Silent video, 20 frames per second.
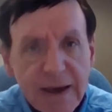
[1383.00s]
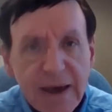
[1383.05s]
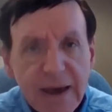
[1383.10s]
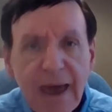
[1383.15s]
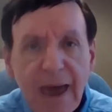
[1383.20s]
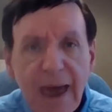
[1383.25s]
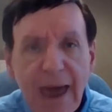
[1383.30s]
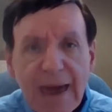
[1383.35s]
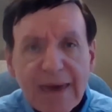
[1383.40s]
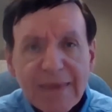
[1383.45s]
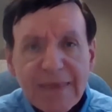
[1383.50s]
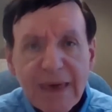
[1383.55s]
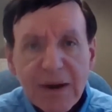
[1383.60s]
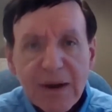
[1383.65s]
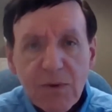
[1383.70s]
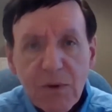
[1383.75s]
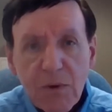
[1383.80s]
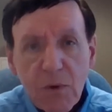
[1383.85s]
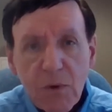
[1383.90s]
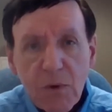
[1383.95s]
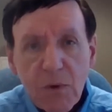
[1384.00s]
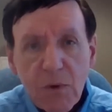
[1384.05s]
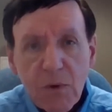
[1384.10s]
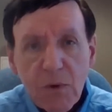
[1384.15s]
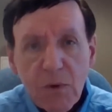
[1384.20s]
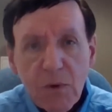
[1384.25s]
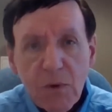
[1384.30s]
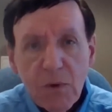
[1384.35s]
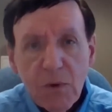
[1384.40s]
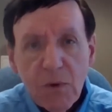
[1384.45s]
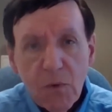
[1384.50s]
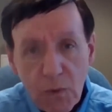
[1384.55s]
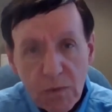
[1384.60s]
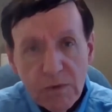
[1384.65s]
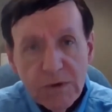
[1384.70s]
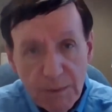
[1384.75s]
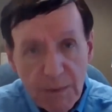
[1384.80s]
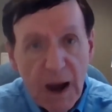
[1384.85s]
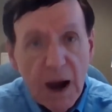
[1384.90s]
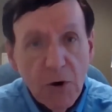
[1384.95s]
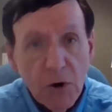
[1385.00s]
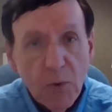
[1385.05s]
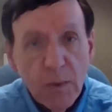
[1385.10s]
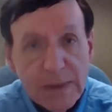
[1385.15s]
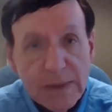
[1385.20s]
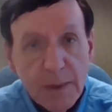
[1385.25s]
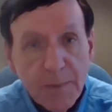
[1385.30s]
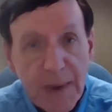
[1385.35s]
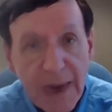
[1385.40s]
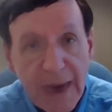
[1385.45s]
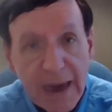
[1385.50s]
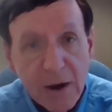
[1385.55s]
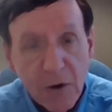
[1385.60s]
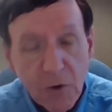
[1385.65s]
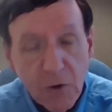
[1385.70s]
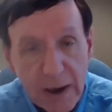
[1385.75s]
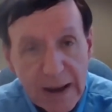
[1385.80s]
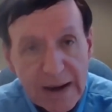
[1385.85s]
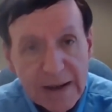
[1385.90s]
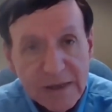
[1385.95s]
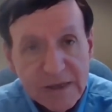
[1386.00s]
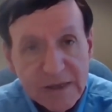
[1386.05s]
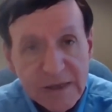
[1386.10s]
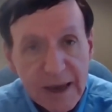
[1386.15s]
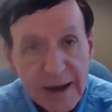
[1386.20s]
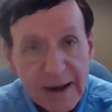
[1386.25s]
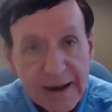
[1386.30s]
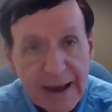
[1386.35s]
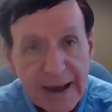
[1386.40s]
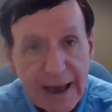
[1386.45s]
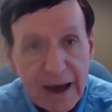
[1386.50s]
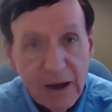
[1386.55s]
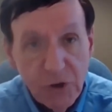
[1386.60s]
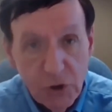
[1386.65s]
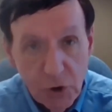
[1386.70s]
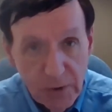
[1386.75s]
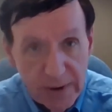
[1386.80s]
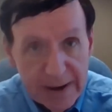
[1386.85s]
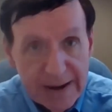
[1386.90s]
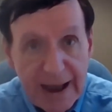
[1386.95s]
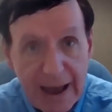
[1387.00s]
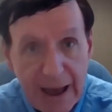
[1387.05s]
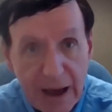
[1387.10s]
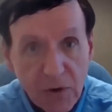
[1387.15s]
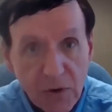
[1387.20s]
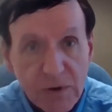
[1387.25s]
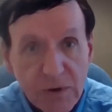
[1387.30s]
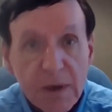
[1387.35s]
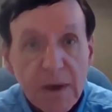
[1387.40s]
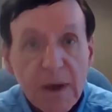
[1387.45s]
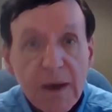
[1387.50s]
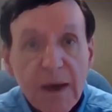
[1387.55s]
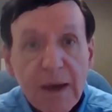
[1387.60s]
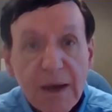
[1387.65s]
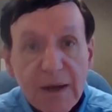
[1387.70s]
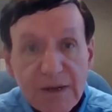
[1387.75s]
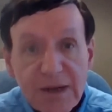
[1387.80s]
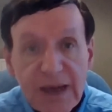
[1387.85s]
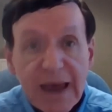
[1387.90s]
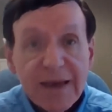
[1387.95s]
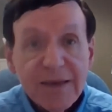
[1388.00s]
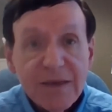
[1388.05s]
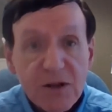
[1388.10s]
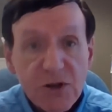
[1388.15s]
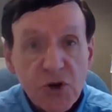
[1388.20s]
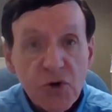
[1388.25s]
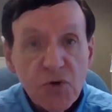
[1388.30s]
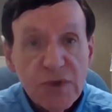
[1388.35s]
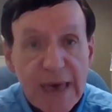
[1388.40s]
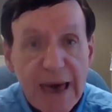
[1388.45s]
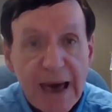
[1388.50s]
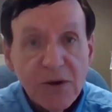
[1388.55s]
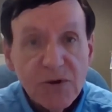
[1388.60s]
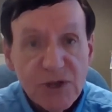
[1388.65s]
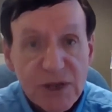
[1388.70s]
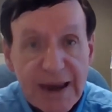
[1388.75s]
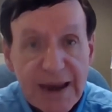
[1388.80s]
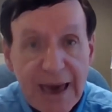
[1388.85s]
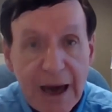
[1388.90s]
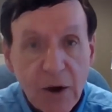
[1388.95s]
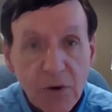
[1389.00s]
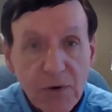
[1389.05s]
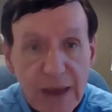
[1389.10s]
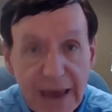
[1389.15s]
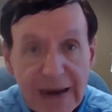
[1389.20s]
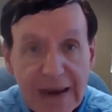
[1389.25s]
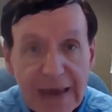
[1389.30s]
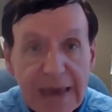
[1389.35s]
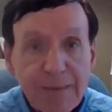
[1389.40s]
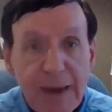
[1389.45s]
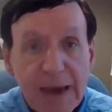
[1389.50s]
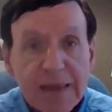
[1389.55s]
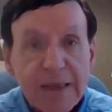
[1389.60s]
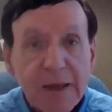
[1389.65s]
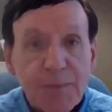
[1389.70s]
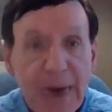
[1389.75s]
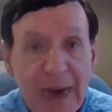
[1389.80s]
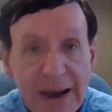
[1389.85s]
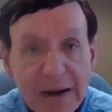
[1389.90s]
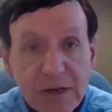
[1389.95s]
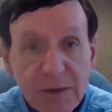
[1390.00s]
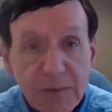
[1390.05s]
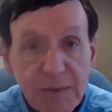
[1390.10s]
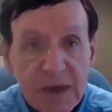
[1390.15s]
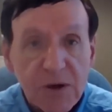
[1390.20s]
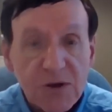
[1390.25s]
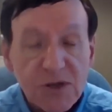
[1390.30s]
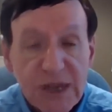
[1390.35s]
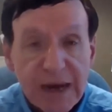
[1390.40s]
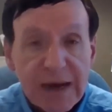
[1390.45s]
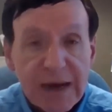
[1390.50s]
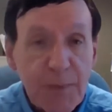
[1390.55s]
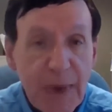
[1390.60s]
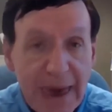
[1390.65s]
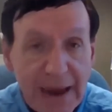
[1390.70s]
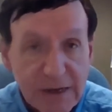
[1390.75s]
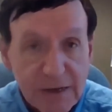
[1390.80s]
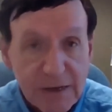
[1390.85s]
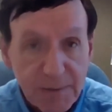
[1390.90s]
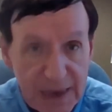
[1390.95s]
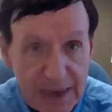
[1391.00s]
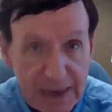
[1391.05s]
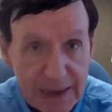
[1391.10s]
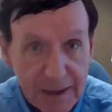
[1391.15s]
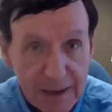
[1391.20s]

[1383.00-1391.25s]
and then tomorrow when the bank credits your account, take the $2,000 out and email it back to me or send it back to me.